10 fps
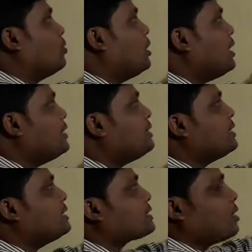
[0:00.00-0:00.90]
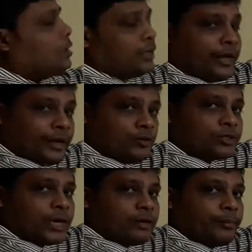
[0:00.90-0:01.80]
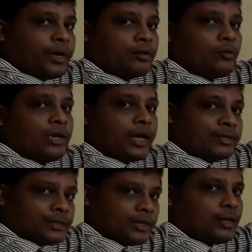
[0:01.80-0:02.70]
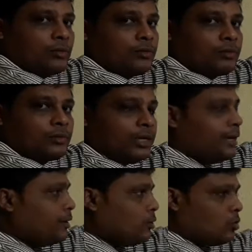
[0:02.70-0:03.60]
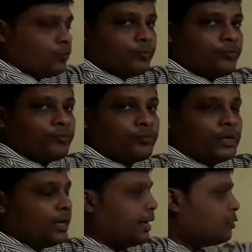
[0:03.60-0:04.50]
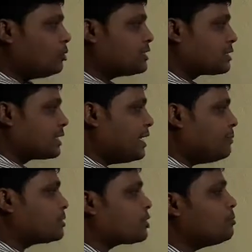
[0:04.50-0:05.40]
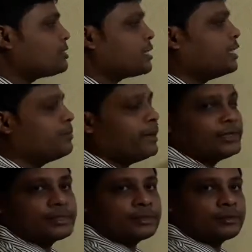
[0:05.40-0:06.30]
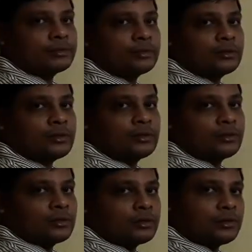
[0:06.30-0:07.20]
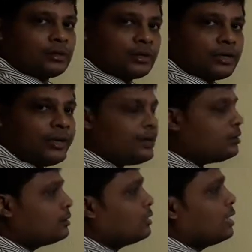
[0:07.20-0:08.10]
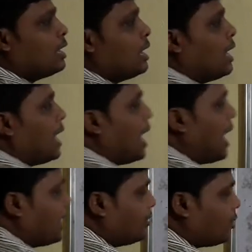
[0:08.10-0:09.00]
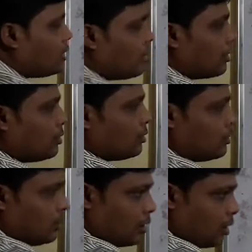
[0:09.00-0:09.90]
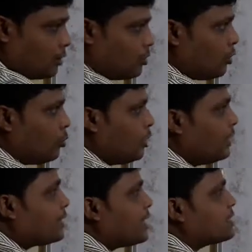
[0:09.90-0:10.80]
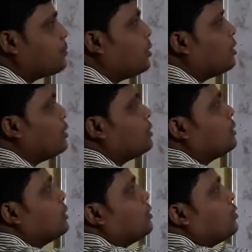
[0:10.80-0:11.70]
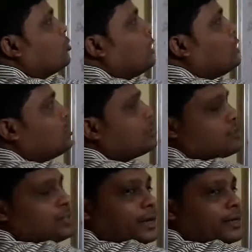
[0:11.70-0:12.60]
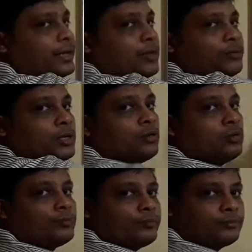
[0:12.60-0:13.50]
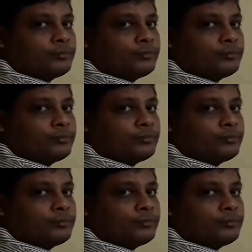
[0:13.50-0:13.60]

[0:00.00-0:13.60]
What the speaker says: When this continue statement will execute in loop, it will skip some statements. Clear? And the control will transfer to the starting of the loop.